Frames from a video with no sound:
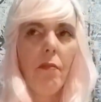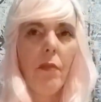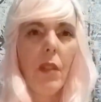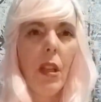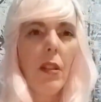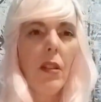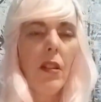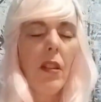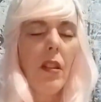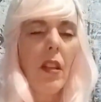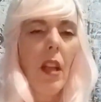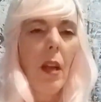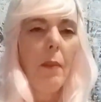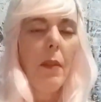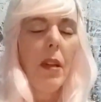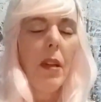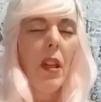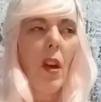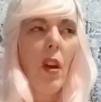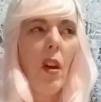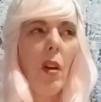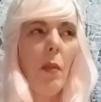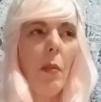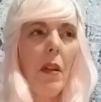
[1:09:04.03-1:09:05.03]
can let me
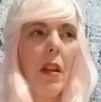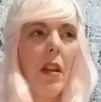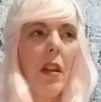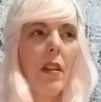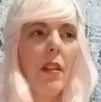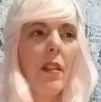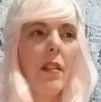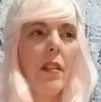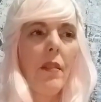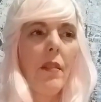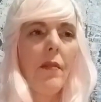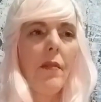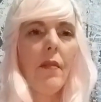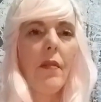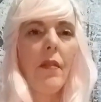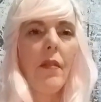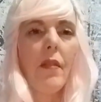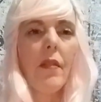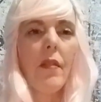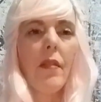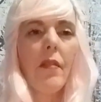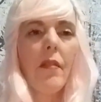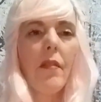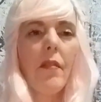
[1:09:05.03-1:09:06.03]
know because
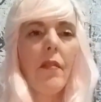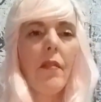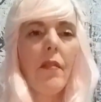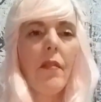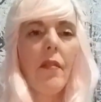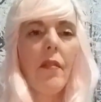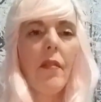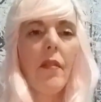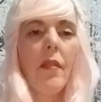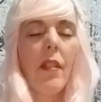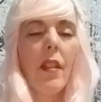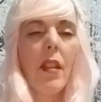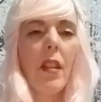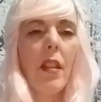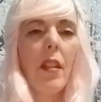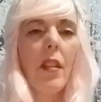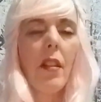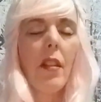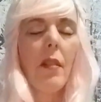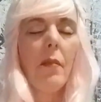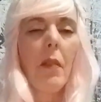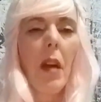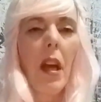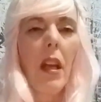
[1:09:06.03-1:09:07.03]

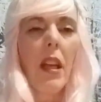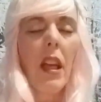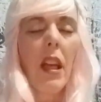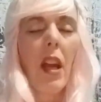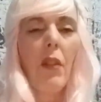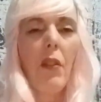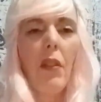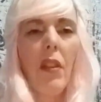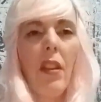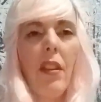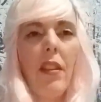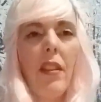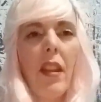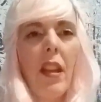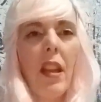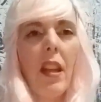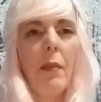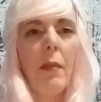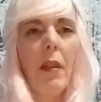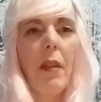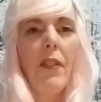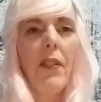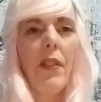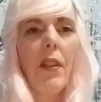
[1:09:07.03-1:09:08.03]
I can't really see it
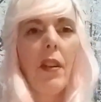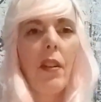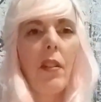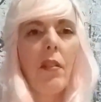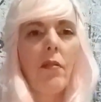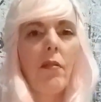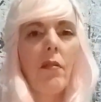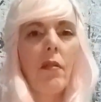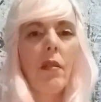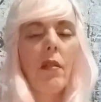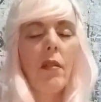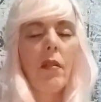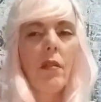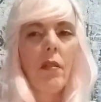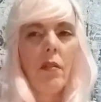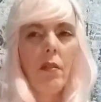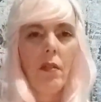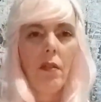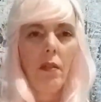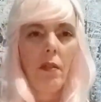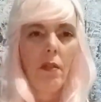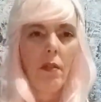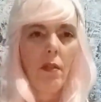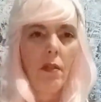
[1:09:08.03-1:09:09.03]
on my phone.
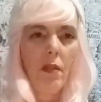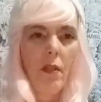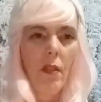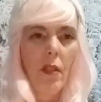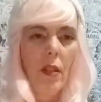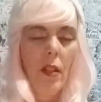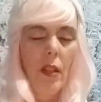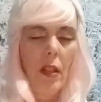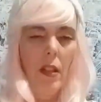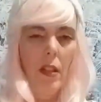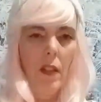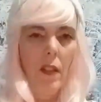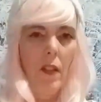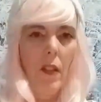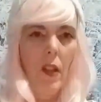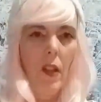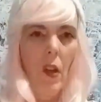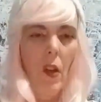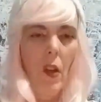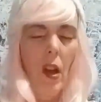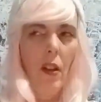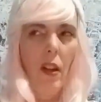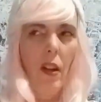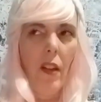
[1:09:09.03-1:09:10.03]

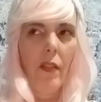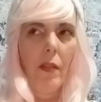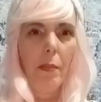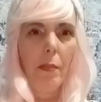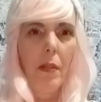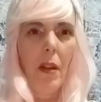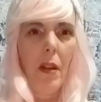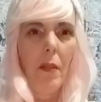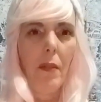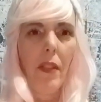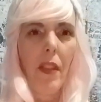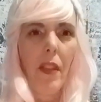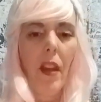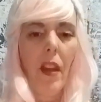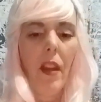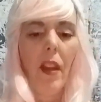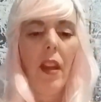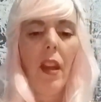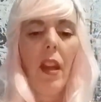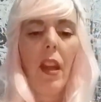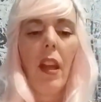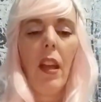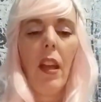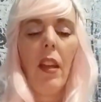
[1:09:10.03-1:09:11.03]
So I don't have a problem with that.
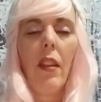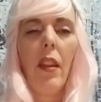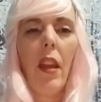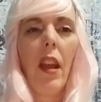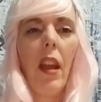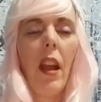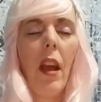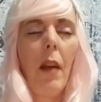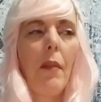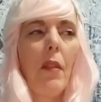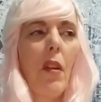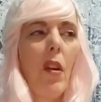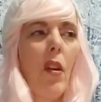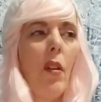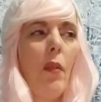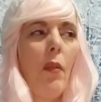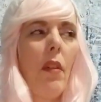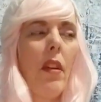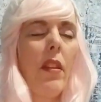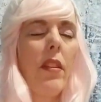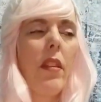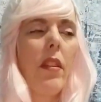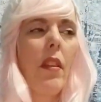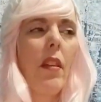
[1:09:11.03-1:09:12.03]
Like, I'm going
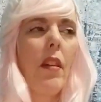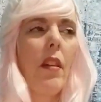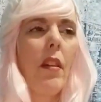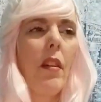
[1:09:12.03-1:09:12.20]
with,